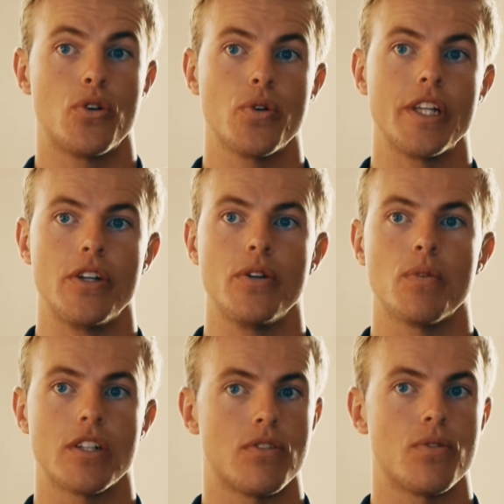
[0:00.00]
truly you,
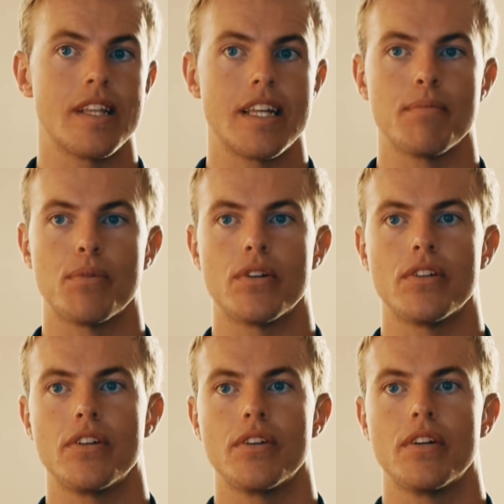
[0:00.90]
what's really
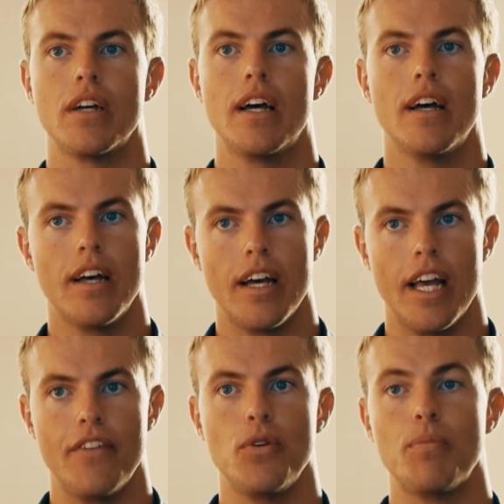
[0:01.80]
important to you.
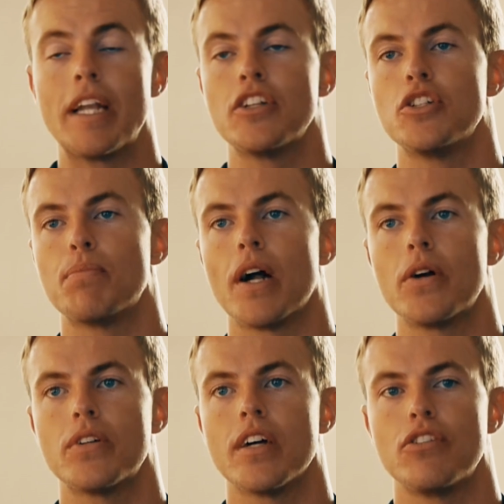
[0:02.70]
If you manage to
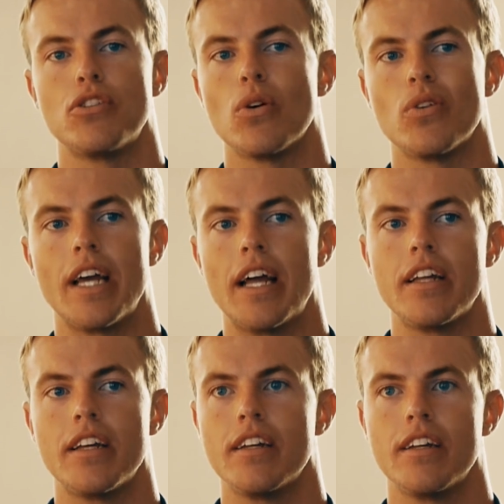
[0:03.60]
prioritize, you don't need
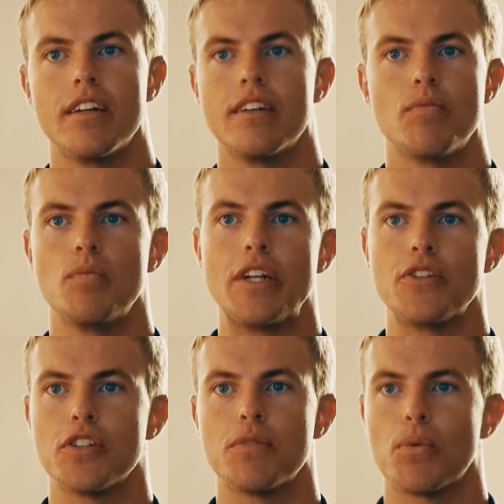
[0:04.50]
any
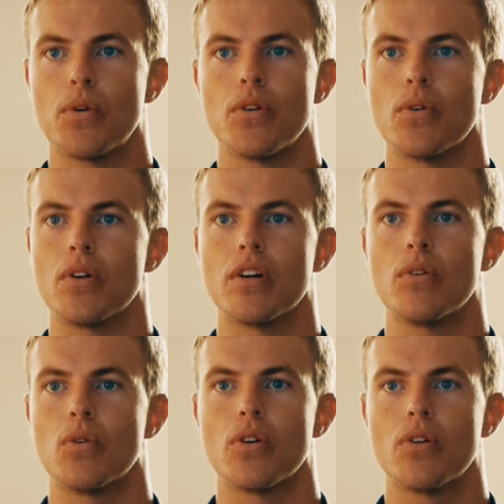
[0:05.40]
dangerous sport
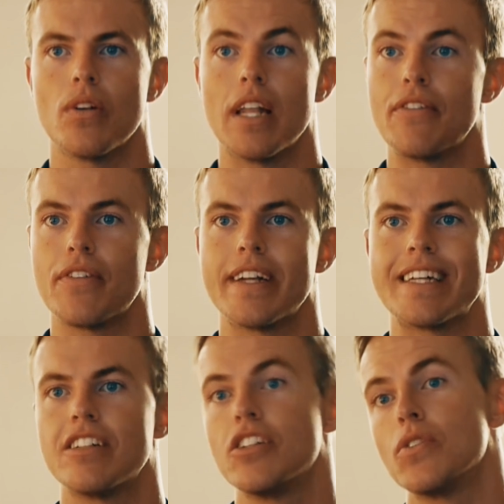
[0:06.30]
or
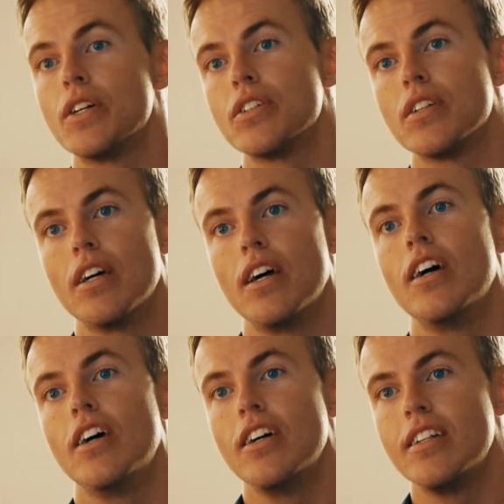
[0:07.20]
life-threatening situation,
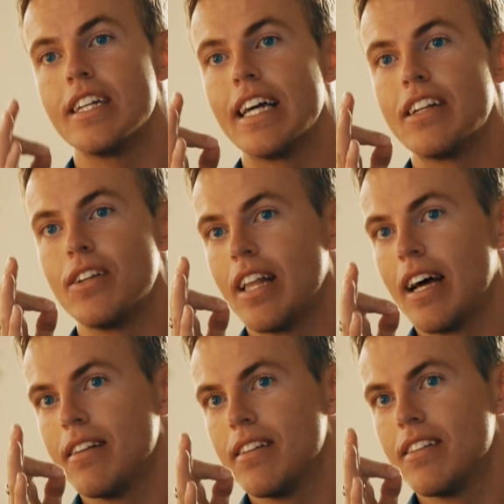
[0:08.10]
to get to
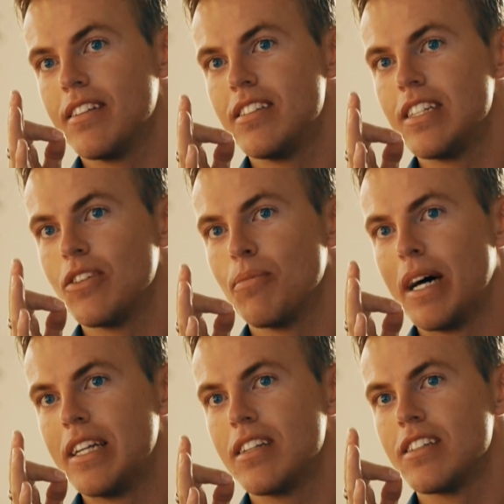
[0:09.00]
that
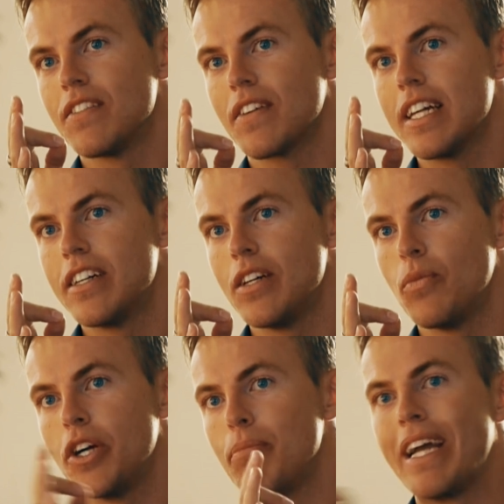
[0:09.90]
single-mindedness of clarity
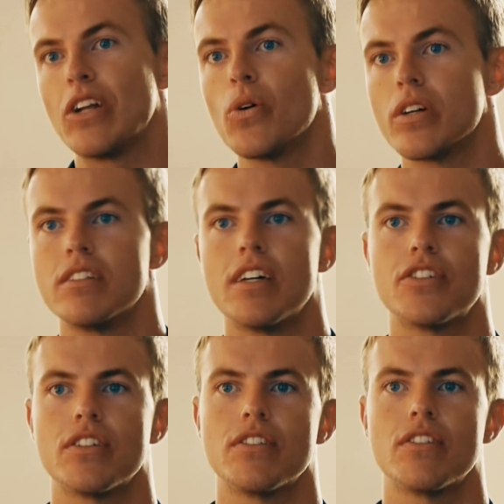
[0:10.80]
where you make no
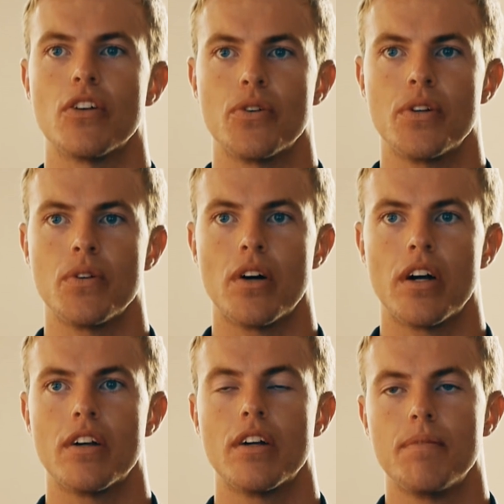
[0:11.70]
concessions on who you
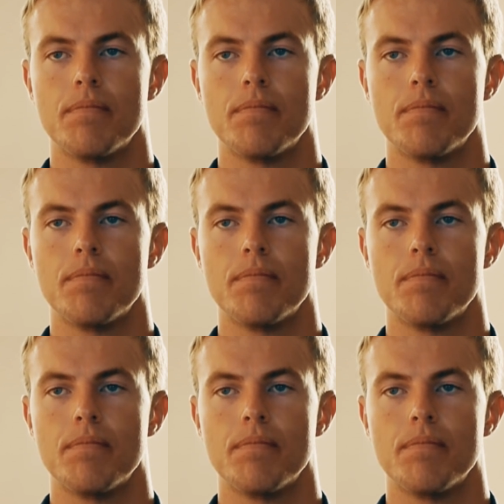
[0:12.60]
are.